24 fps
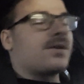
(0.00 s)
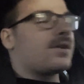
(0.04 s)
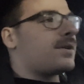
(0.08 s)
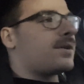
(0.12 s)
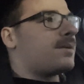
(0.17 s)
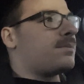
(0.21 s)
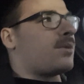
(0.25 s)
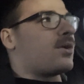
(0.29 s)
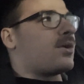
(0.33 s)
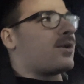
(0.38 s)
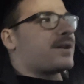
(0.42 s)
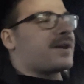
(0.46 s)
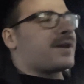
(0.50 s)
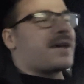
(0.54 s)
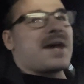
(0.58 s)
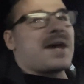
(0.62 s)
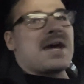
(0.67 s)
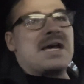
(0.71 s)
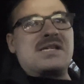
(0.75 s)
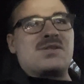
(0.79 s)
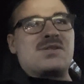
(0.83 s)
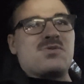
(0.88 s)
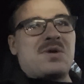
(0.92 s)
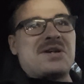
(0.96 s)
Good morning,
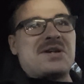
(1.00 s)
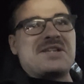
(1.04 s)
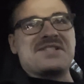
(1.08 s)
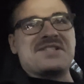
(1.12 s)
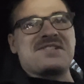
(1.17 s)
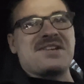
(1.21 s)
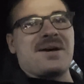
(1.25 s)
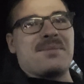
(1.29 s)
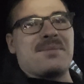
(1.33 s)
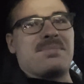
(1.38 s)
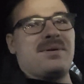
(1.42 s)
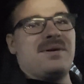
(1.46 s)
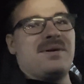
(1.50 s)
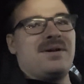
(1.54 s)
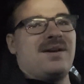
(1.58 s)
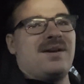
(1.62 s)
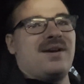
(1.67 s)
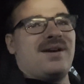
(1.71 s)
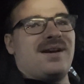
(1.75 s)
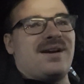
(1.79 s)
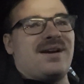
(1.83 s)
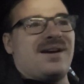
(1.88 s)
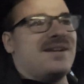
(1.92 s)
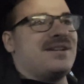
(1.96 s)
guys. What is up?
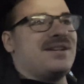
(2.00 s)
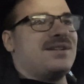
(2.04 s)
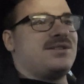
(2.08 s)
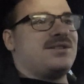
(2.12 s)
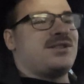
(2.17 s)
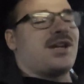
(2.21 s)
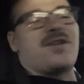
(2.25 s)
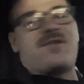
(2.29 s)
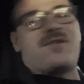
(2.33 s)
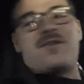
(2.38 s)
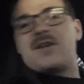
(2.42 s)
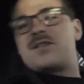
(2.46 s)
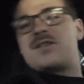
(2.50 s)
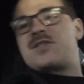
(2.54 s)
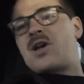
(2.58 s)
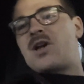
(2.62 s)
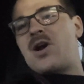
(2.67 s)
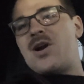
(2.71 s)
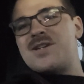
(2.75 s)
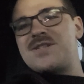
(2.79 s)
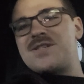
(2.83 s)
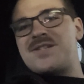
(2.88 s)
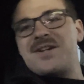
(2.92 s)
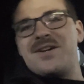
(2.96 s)
JFix
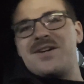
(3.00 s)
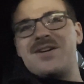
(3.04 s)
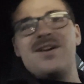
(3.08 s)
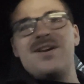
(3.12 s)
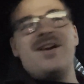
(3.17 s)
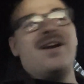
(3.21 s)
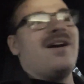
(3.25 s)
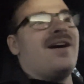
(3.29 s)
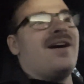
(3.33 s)
Cars here.